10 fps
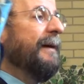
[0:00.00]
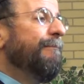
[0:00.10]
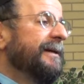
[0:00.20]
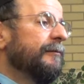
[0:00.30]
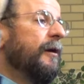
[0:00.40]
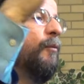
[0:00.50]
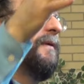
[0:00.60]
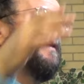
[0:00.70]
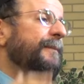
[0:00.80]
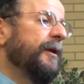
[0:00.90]
and be alone
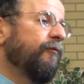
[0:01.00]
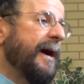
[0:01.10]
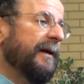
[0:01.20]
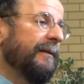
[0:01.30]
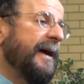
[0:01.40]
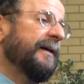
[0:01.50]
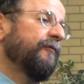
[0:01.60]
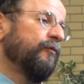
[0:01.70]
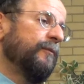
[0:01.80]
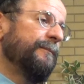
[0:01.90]
with them in a rock-
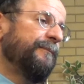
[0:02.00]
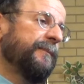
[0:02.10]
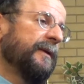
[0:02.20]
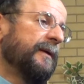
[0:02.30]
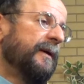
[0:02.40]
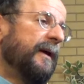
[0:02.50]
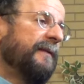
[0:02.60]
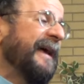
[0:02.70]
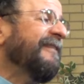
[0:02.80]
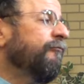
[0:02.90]
locked room.
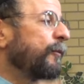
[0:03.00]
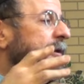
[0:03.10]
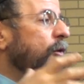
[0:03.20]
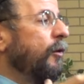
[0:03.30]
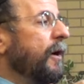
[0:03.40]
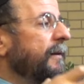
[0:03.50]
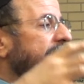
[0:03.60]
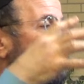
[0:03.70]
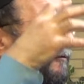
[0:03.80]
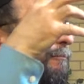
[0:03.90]
That's what we call
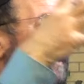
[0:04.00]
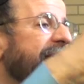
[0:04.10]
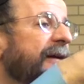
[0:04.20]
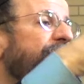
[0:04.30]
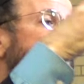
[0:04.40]
a rabbinic